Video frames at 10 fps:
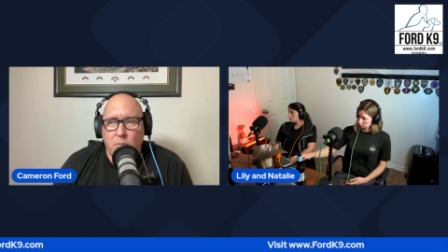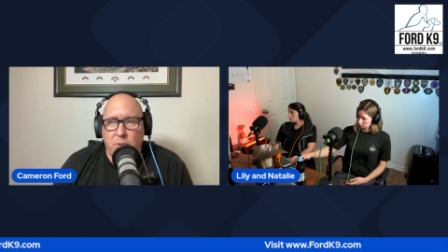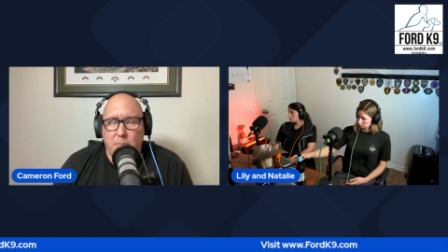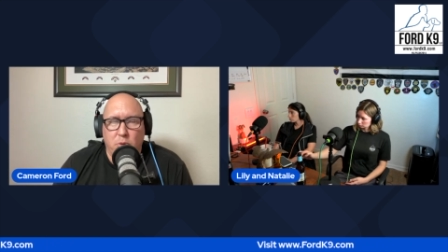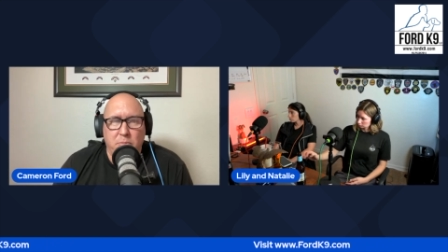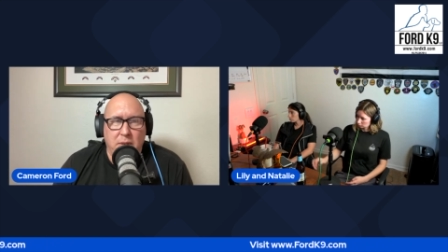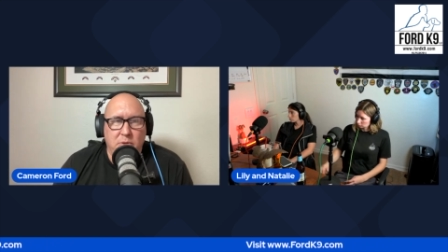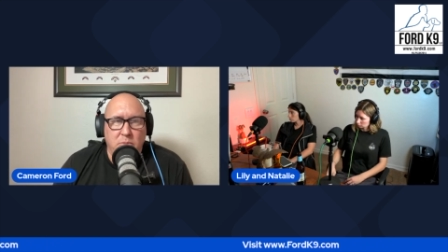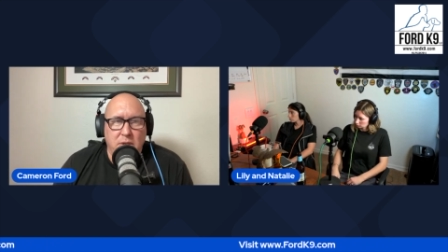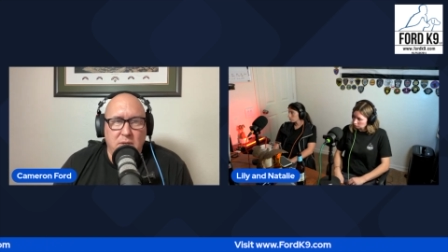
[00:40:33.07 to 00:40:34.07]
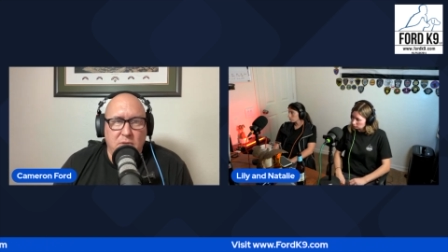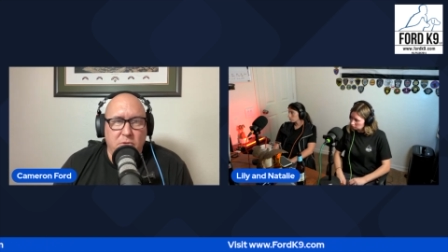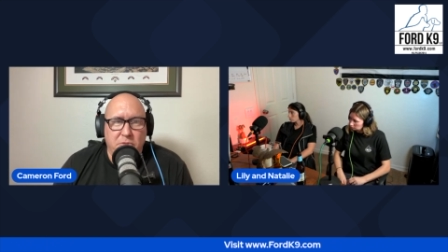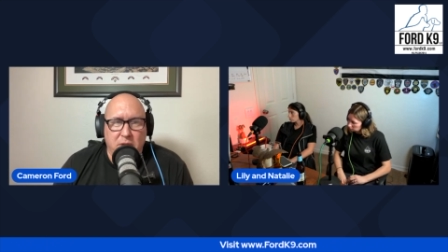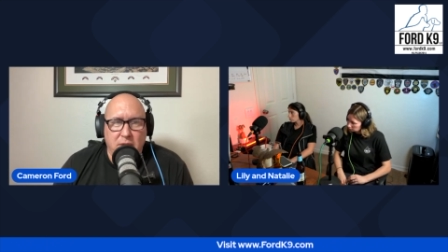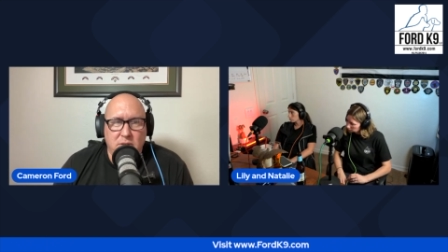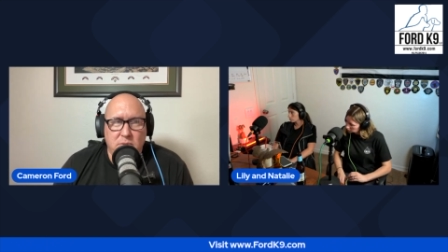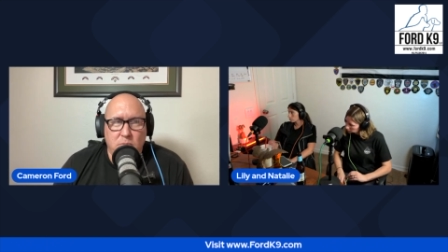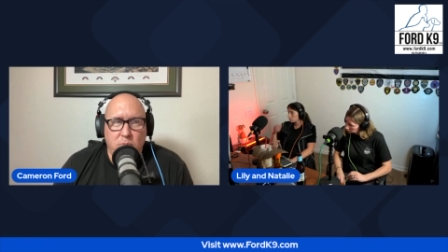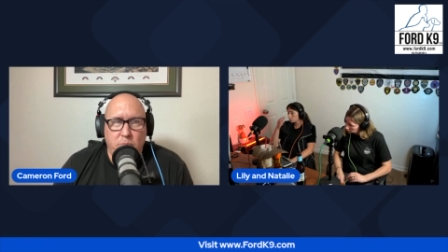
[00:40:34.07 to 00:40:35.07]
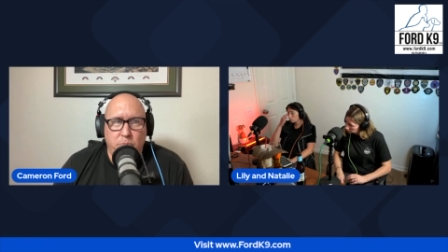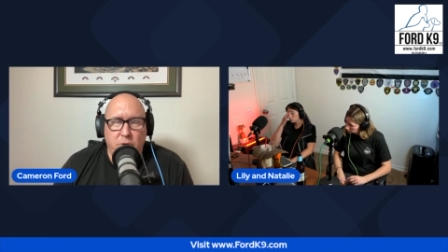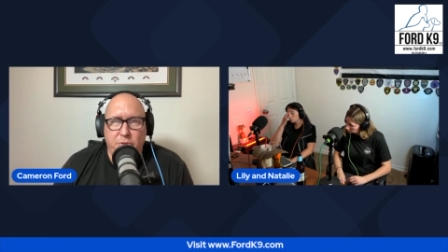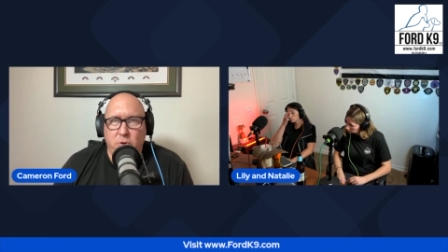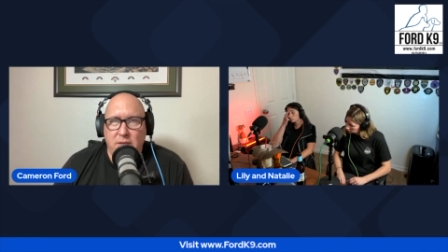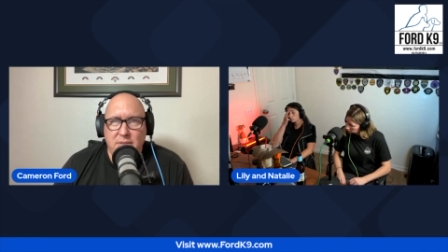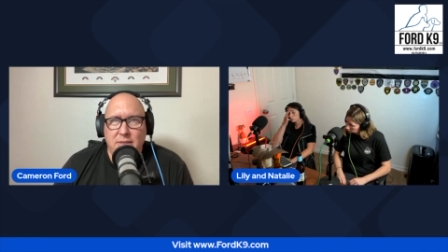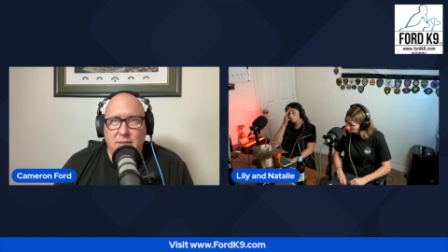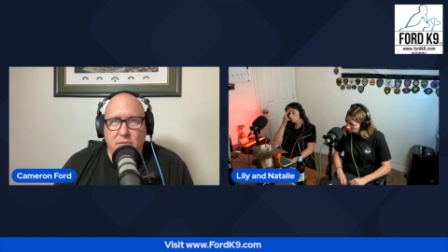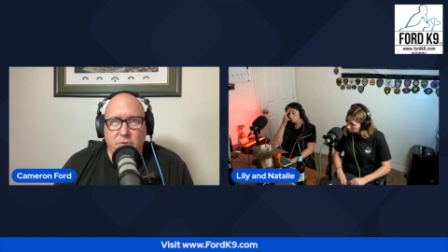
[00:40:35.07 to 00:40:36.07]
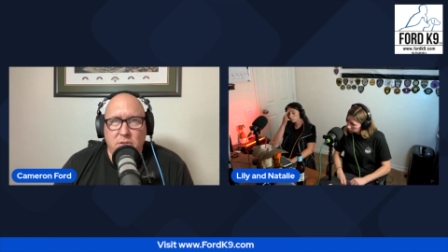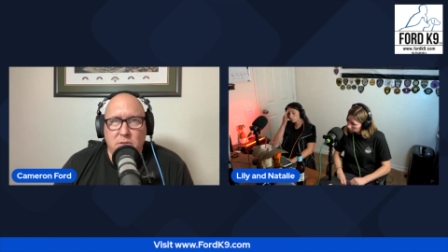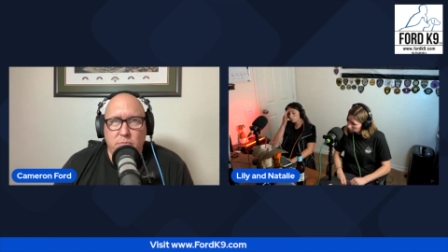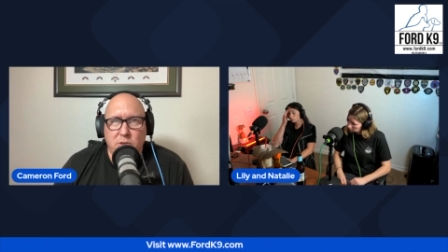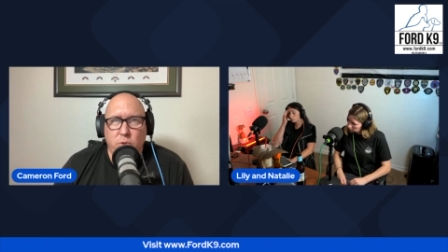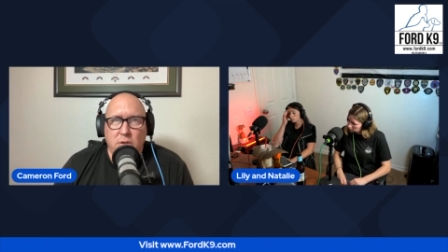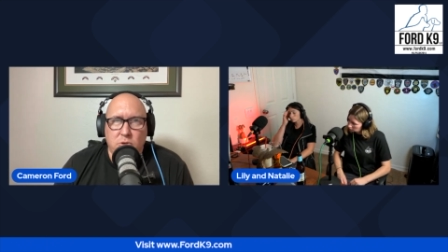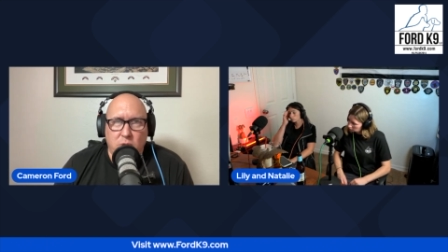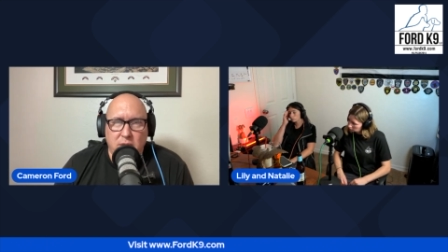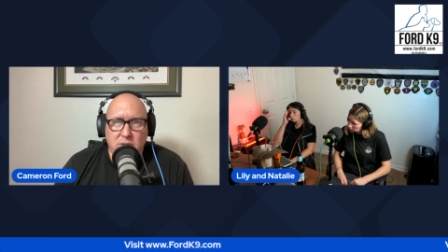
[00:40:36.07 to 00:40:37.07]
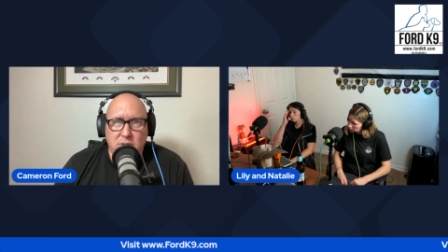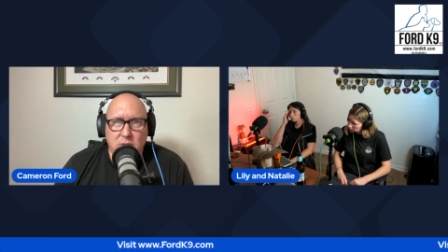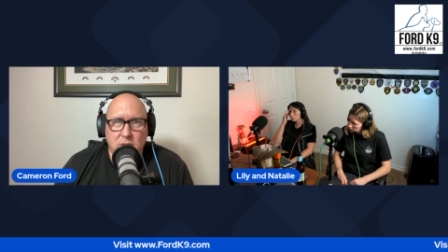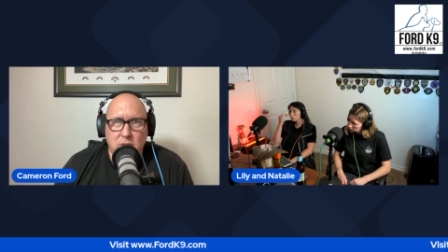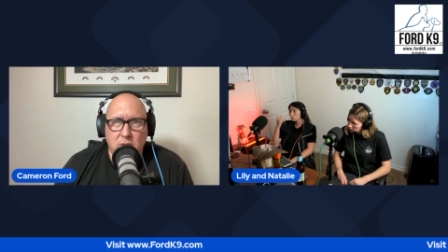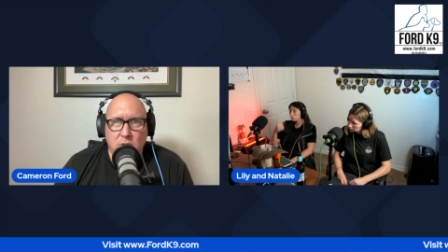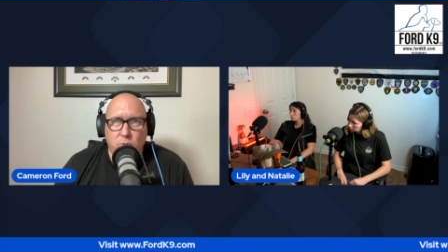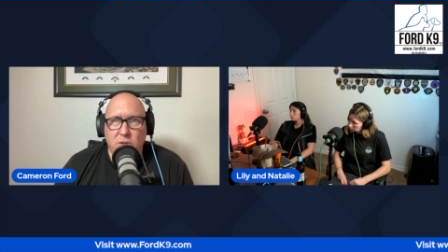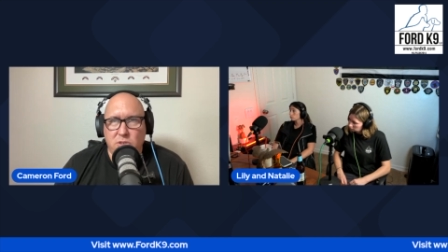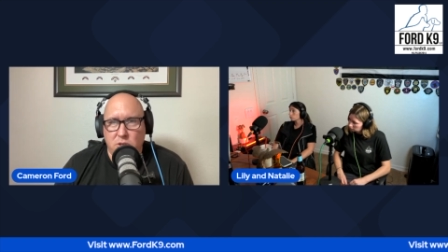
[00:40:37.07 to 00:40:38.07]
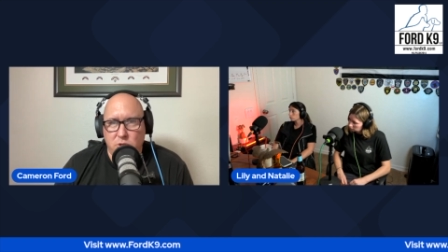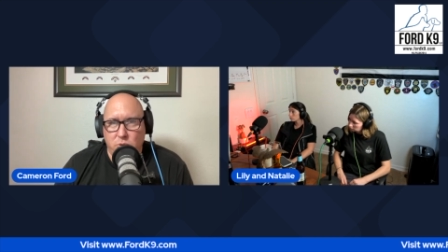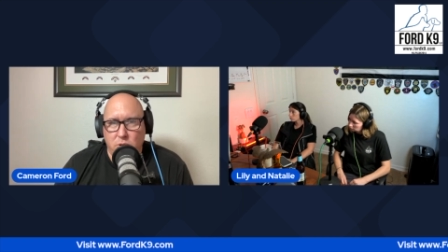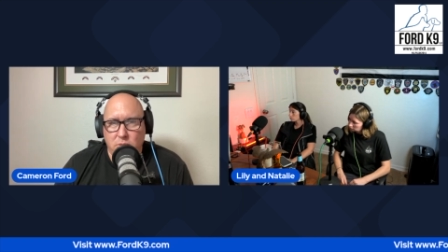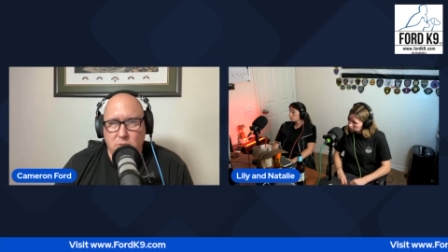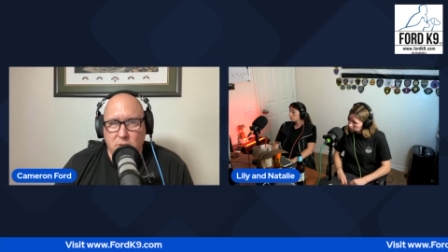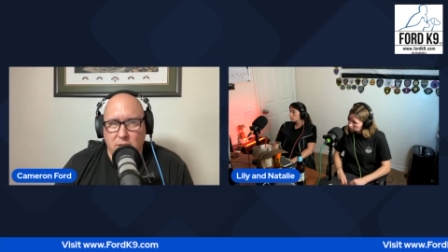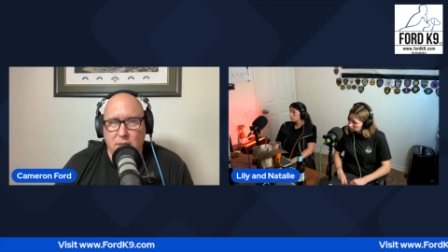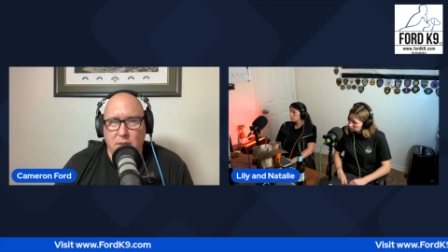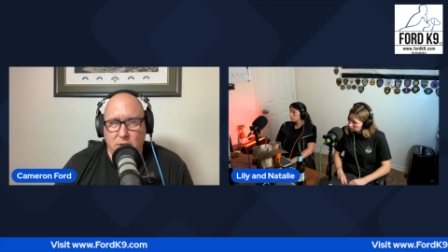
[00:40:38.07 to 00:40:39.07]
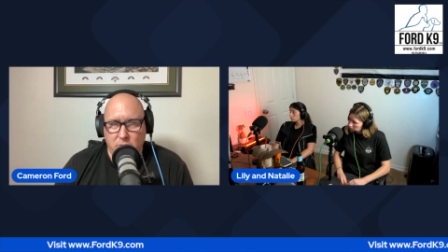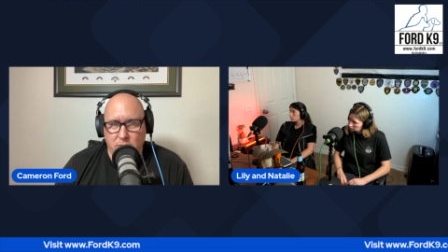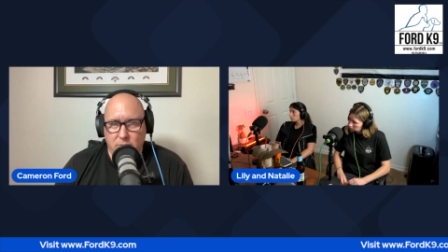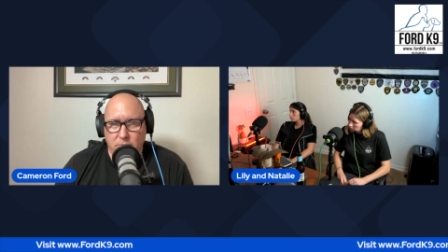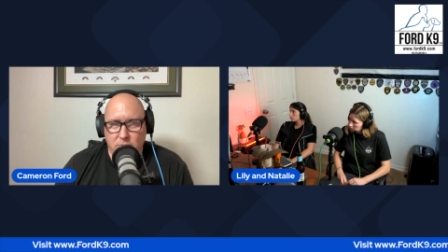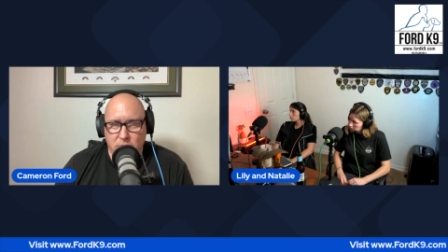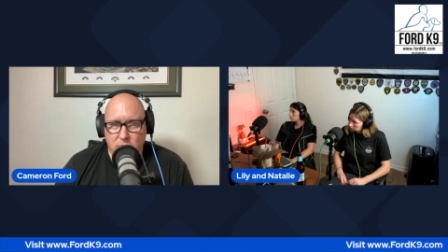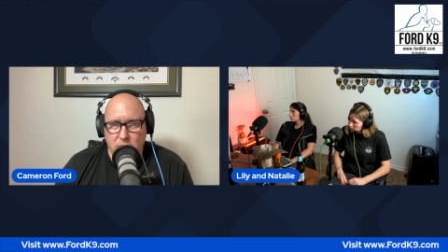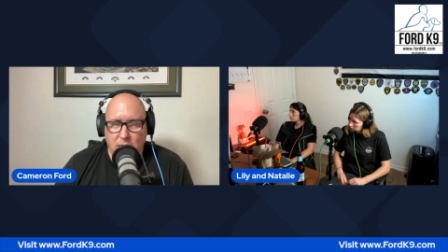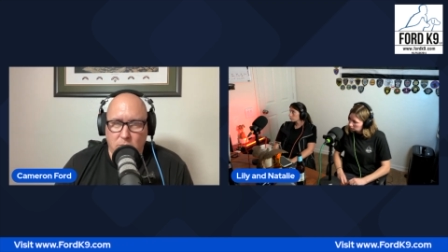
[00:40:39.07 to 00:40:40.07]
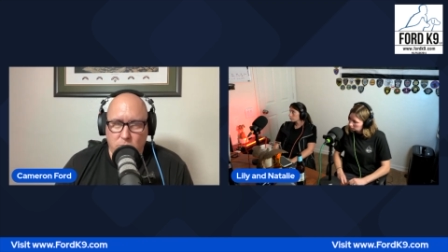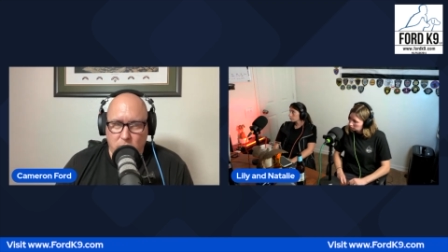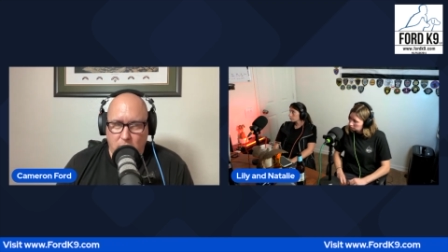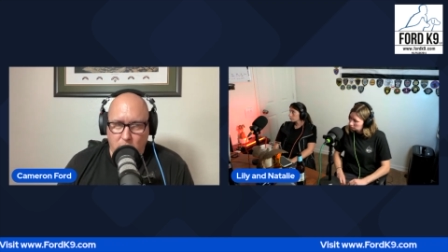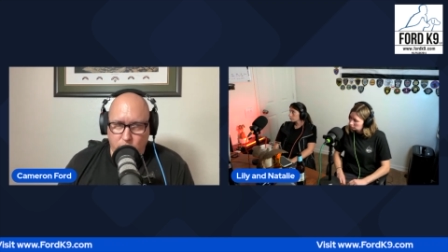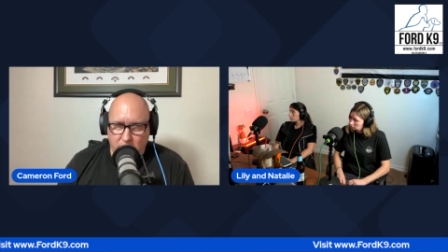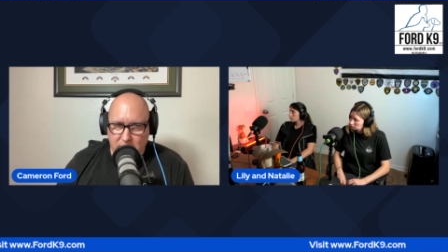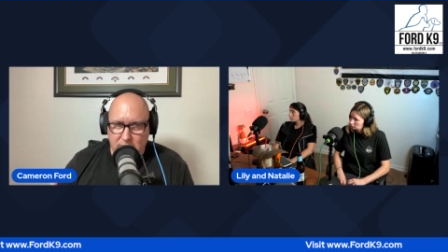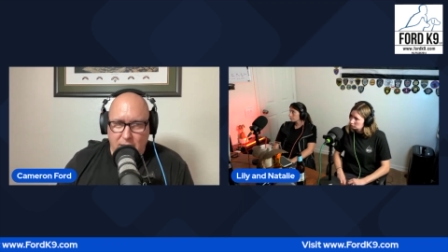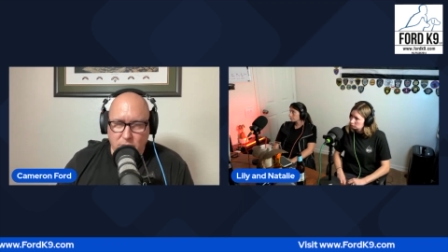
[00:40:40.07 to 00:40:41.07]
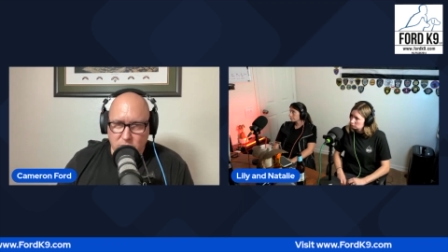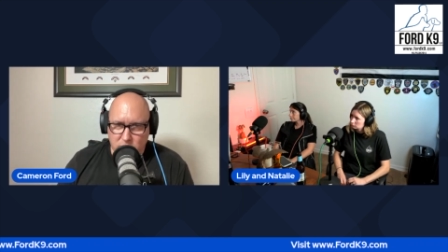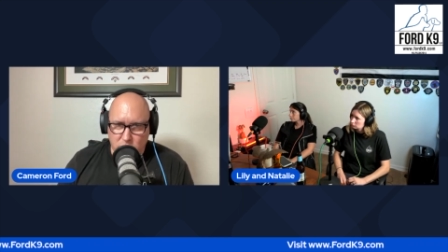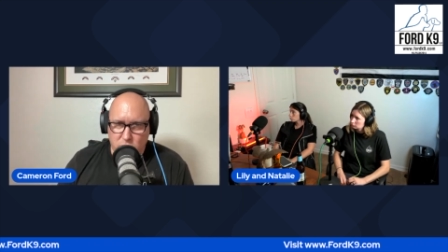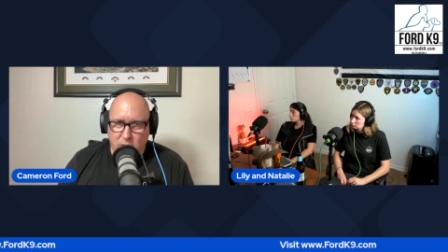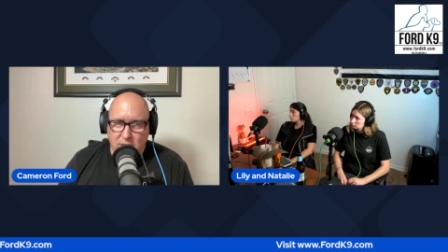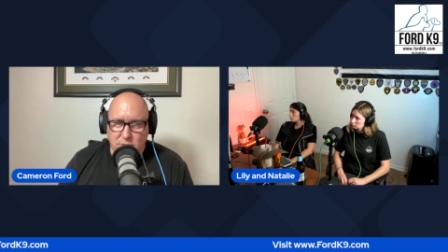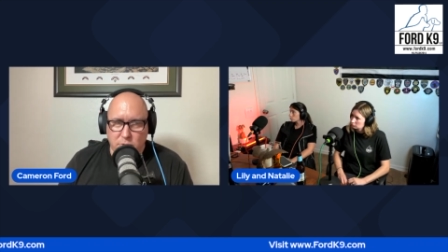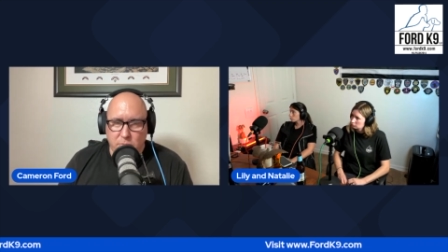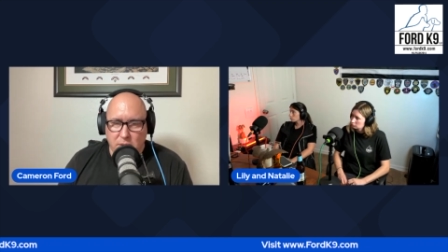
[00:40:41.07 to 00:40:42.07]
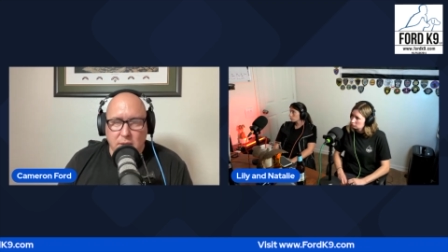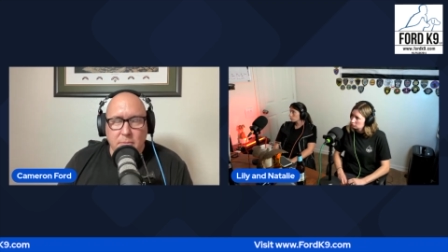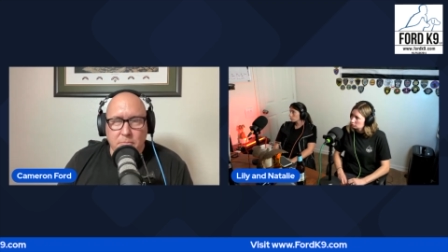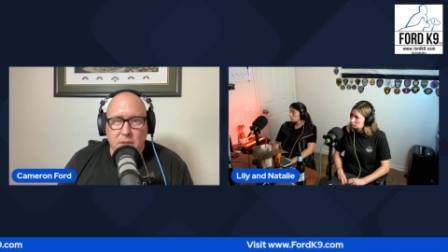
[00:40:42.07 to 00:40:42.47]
People mean them to mean different things, but there is a difference between trace, residual, and lingering. And I'll break it down. So trace would be